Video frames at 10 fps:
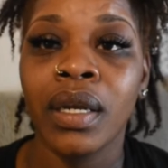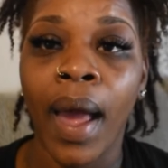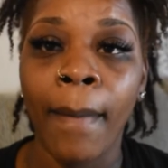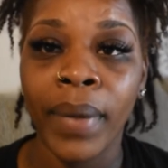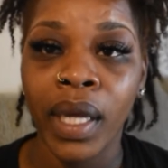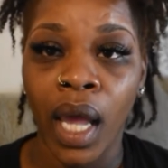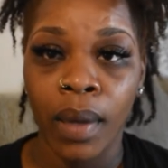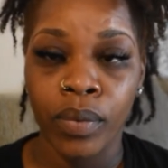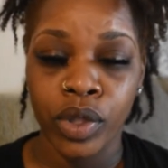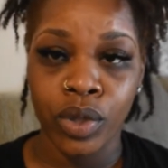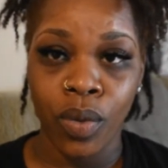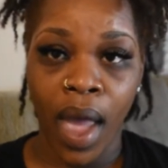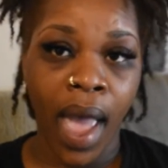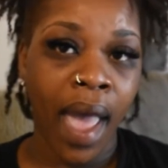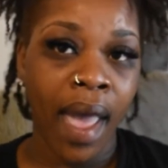not be able to
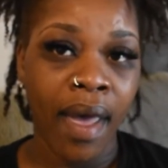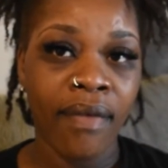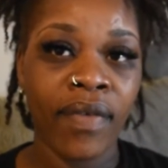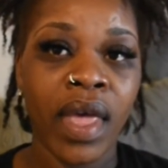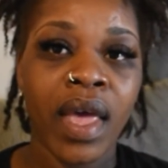have